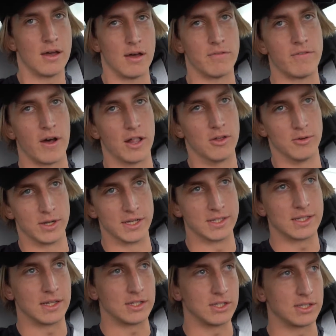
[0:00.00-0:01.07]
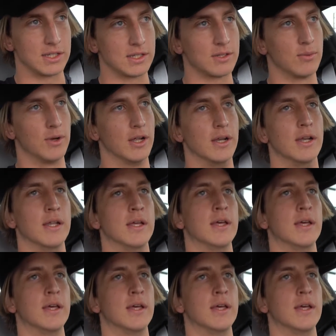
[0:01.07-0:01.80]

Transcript: a following such as this one,